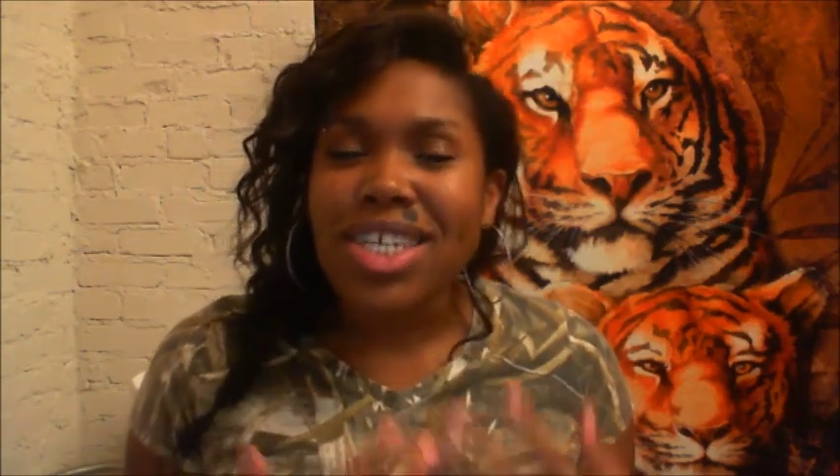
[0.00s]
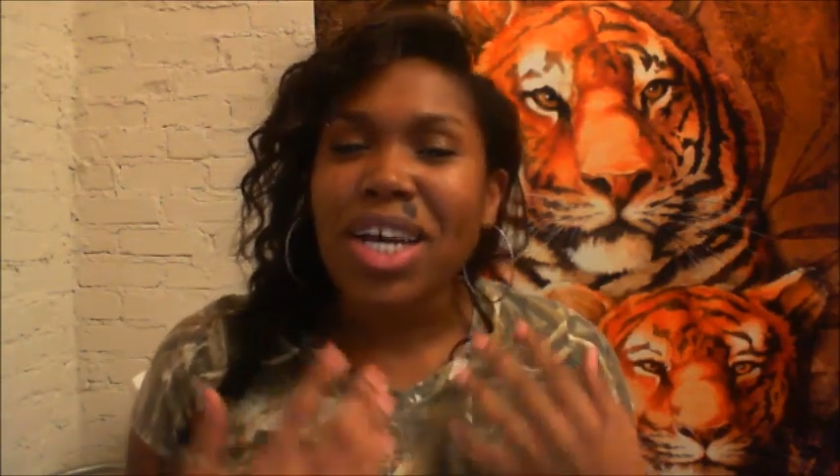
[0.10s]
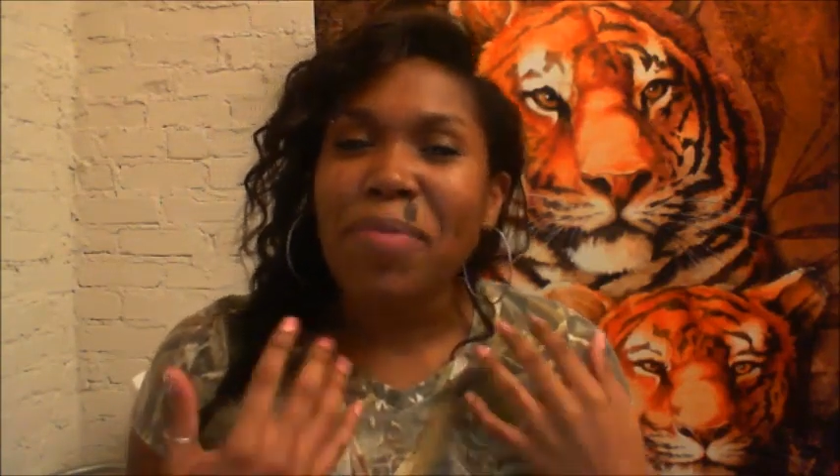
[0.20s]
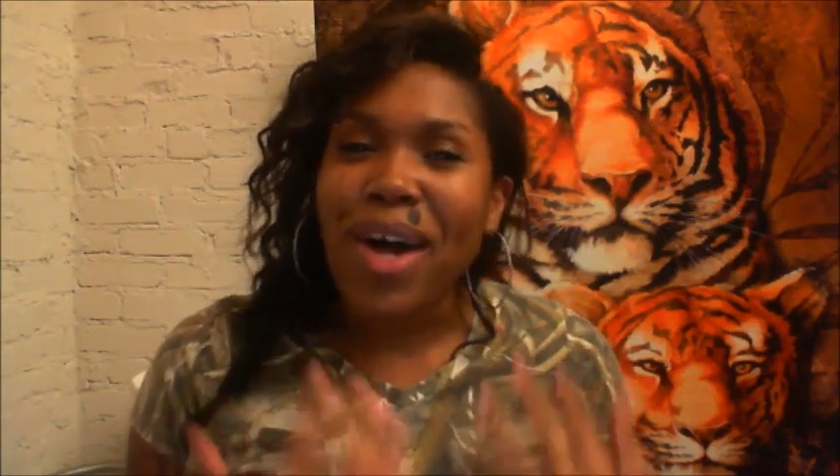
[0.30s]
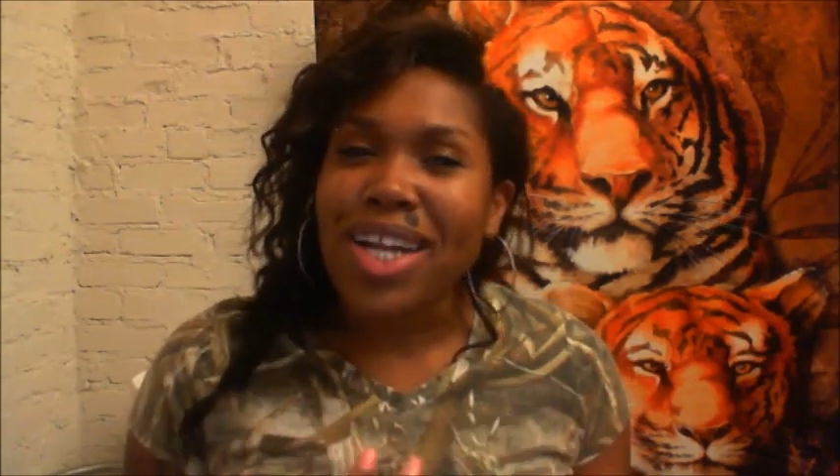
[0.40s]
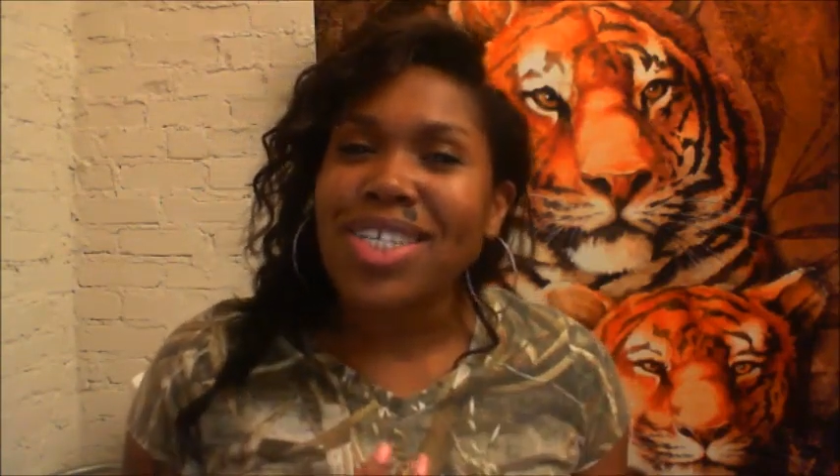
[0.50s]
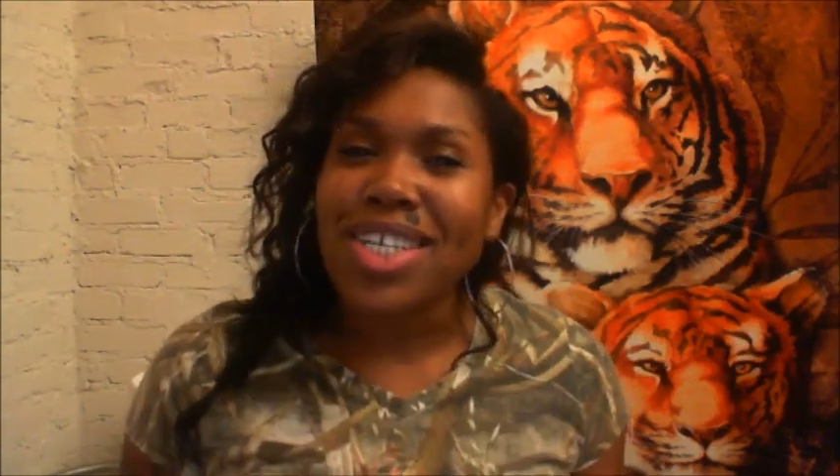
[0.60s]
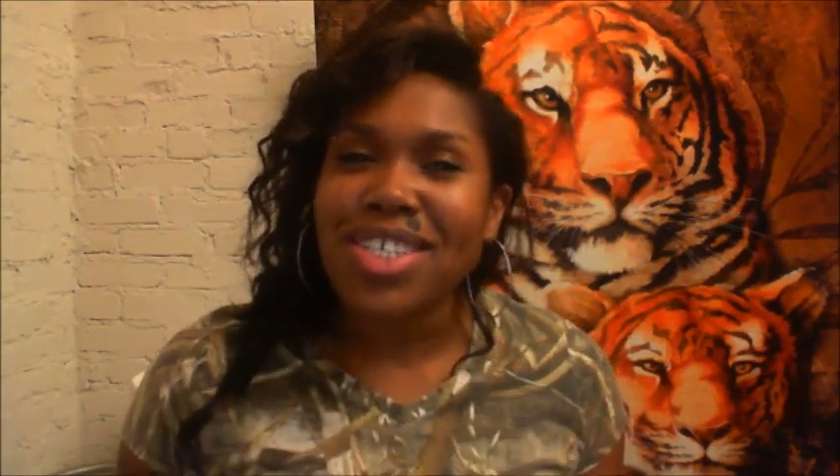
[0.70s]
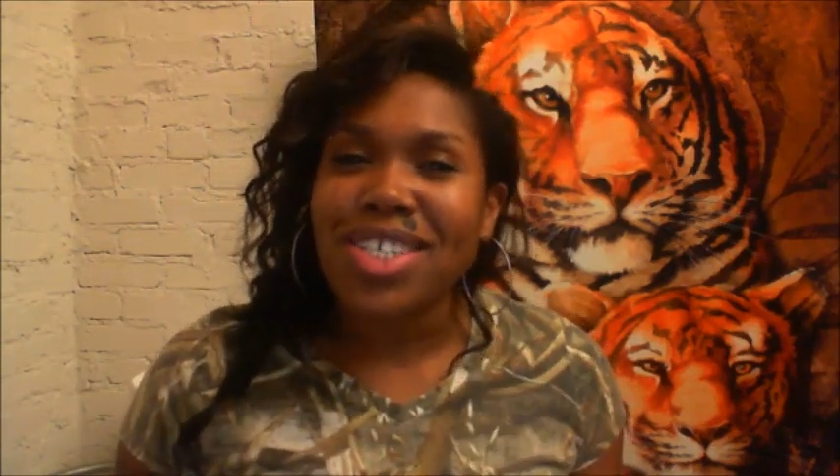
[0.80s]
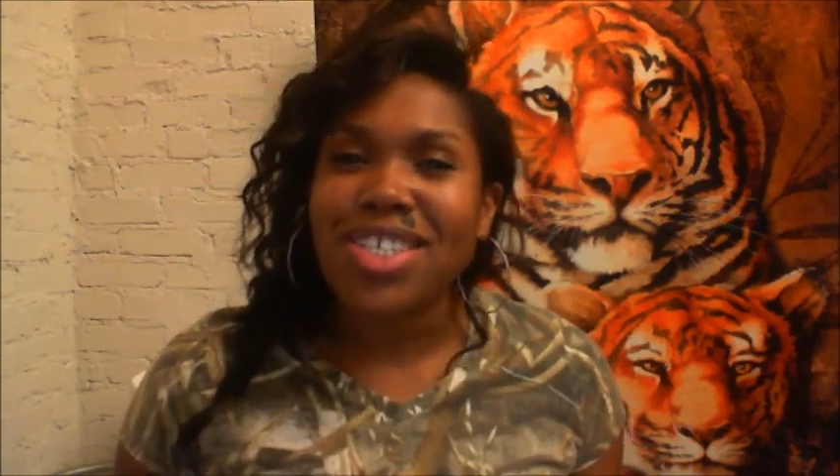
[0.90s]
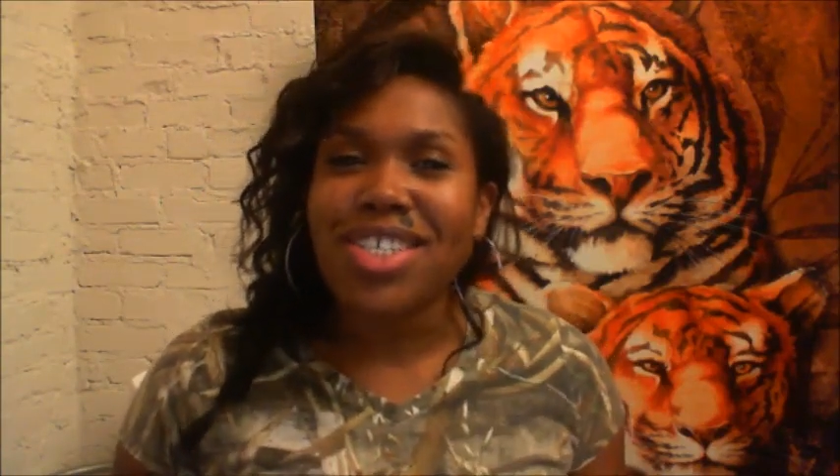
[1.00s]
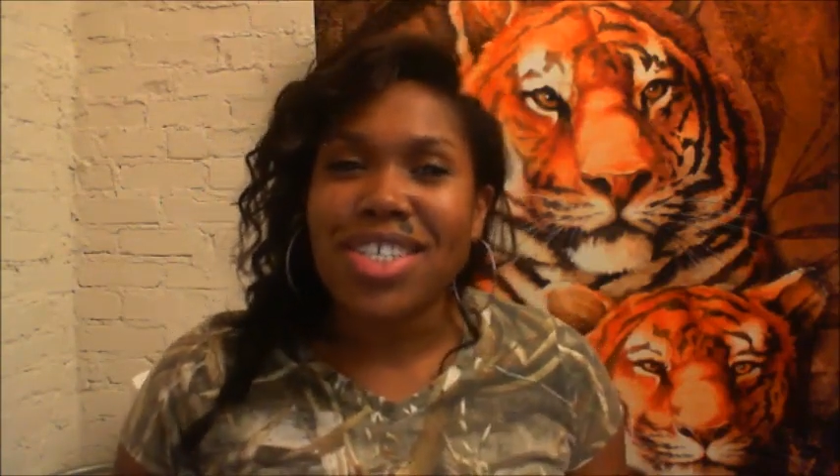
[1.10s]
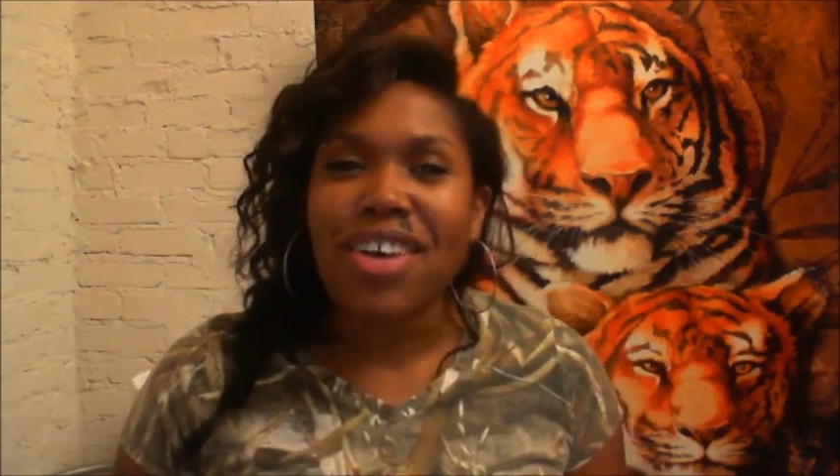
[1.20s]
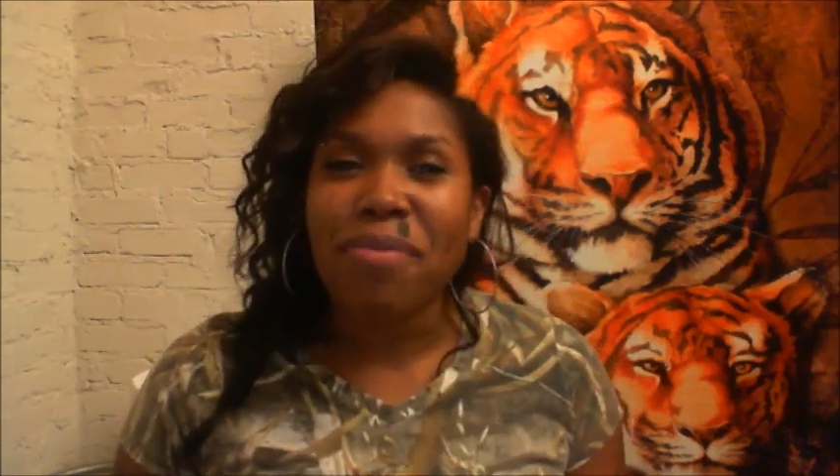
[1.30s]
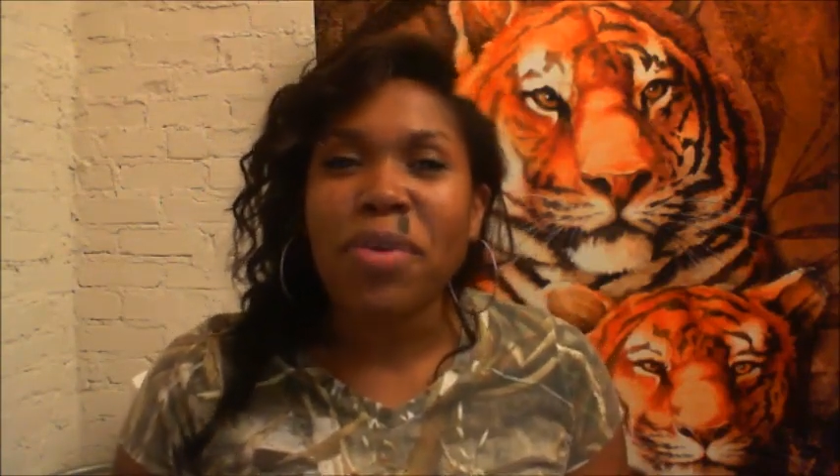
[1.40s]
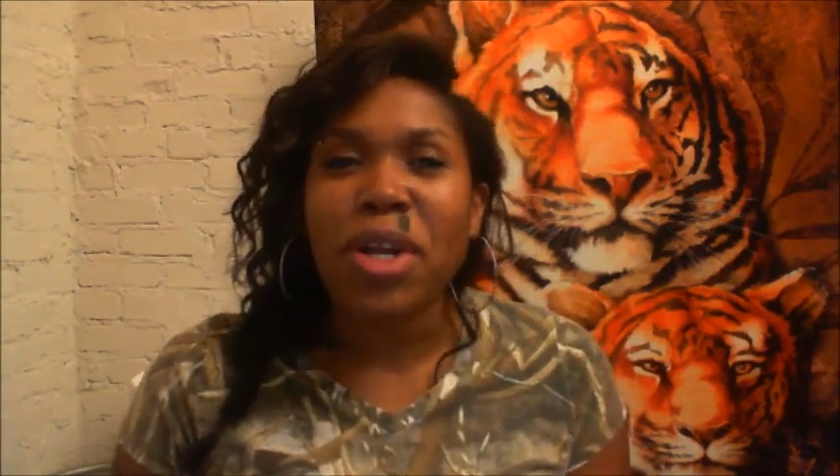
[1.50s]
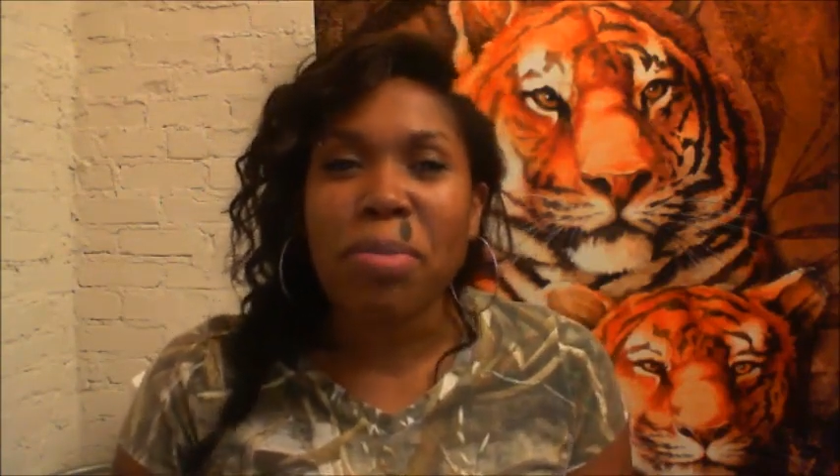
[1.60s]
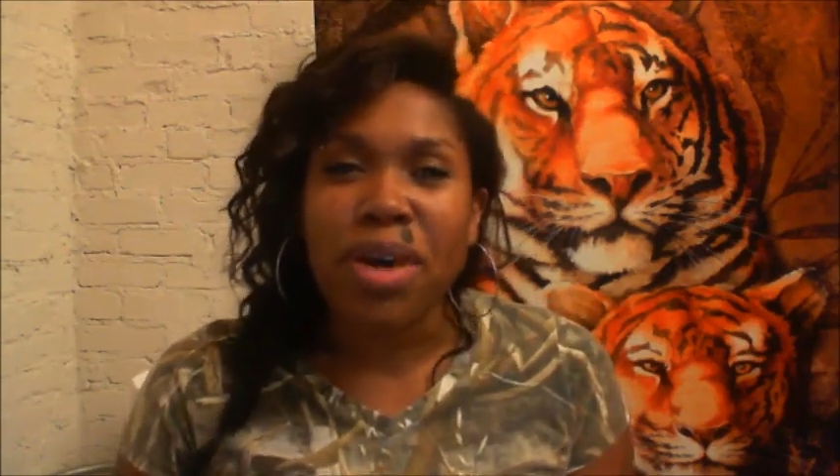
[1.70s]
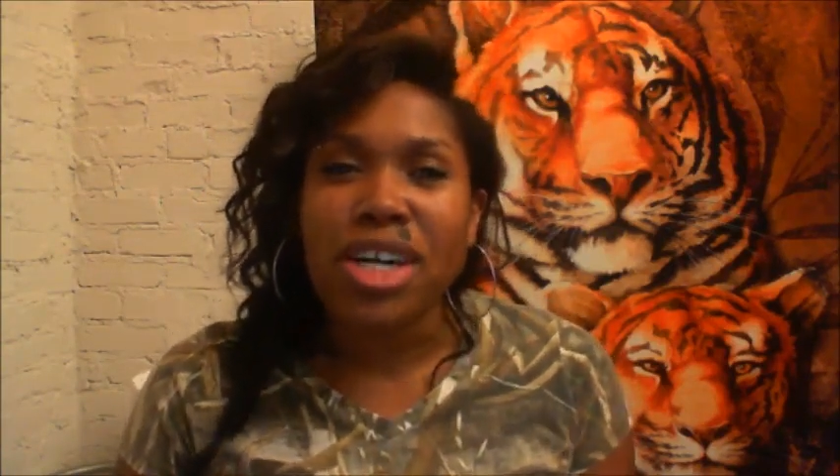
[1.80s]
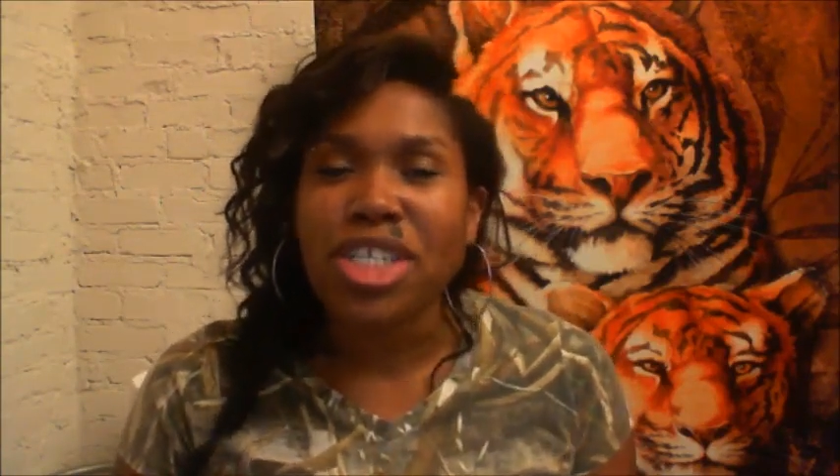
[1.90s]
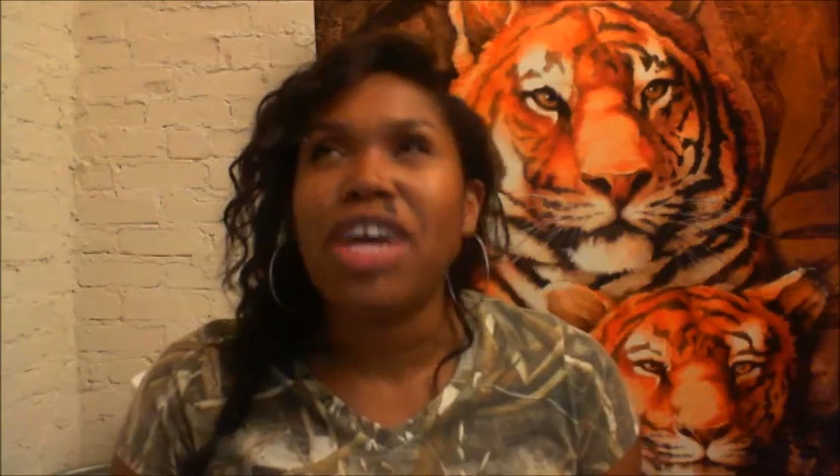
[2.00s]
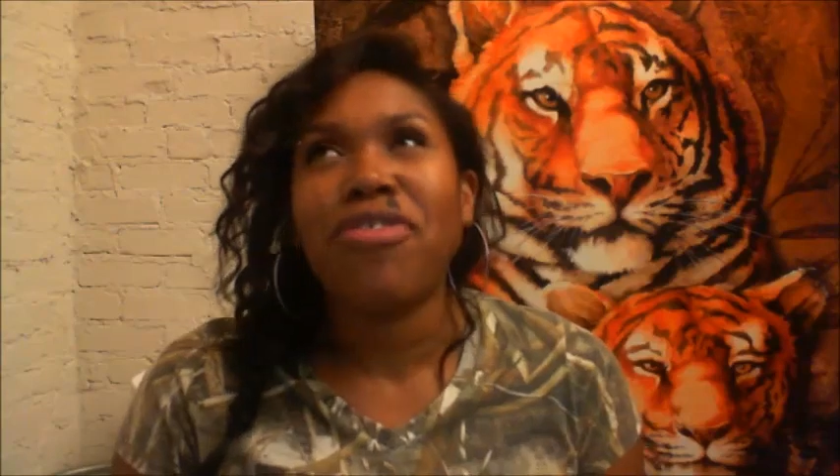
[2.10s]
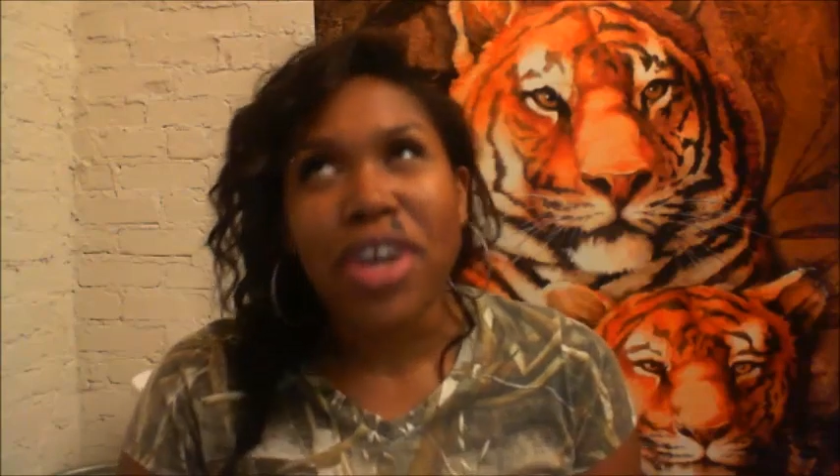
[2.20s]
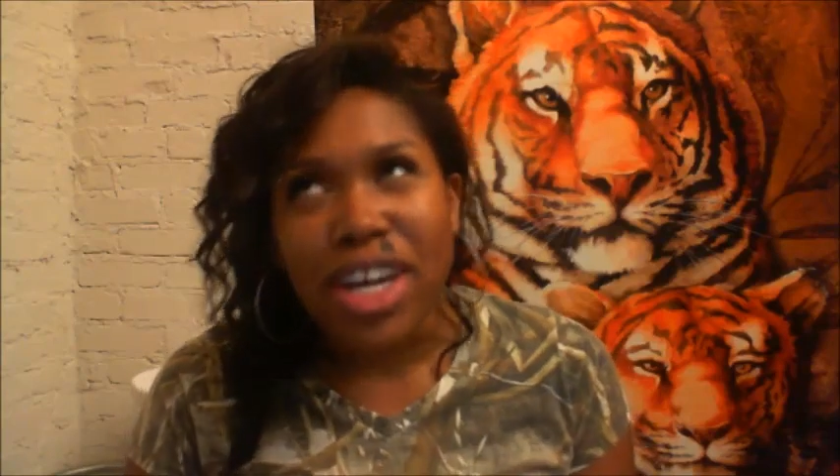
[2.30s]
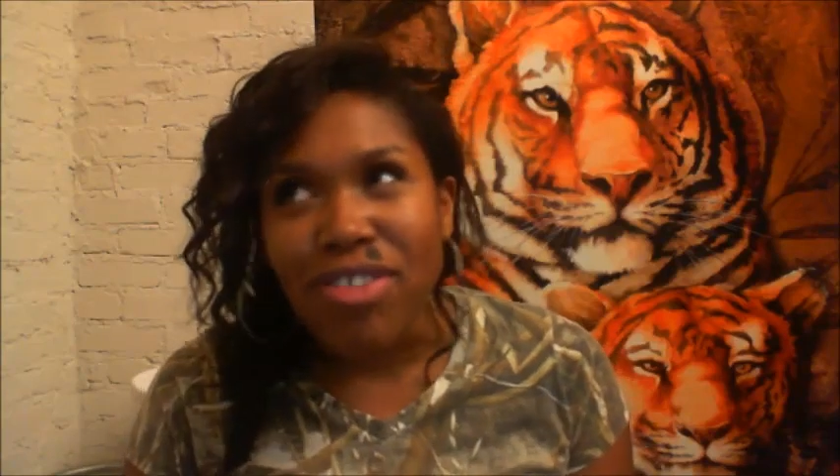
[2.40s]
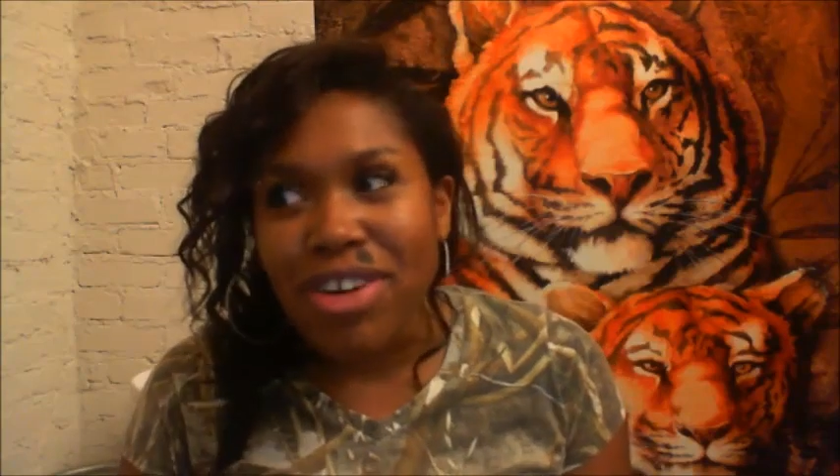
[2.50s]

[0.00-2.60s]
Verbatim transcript: like apologize to yourself pretty much and forgive